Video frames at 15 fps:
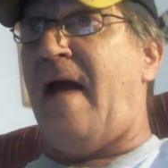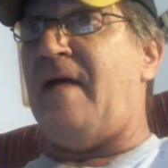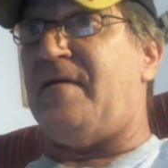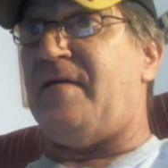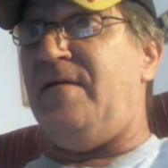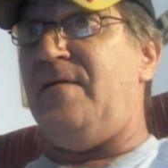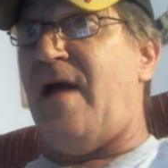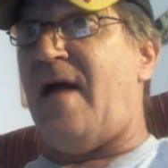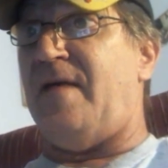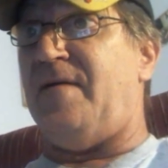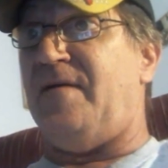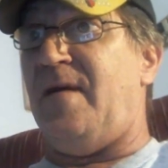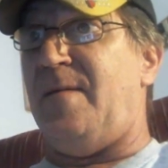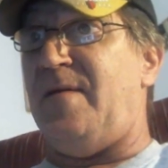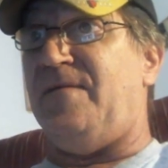asking you guys
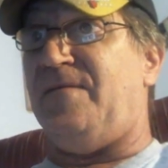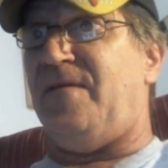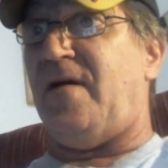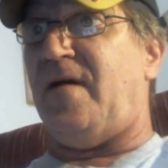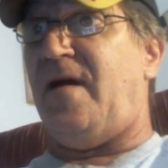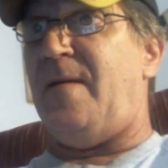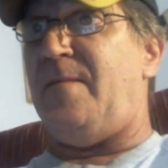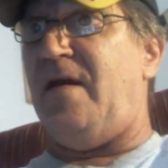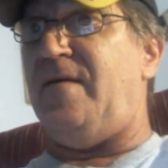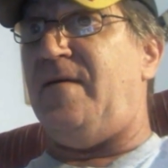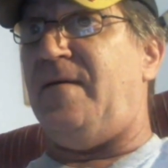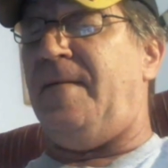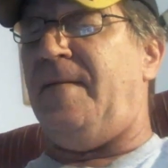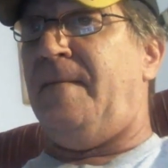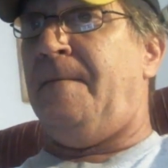to give me some fucking
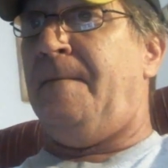ammunition.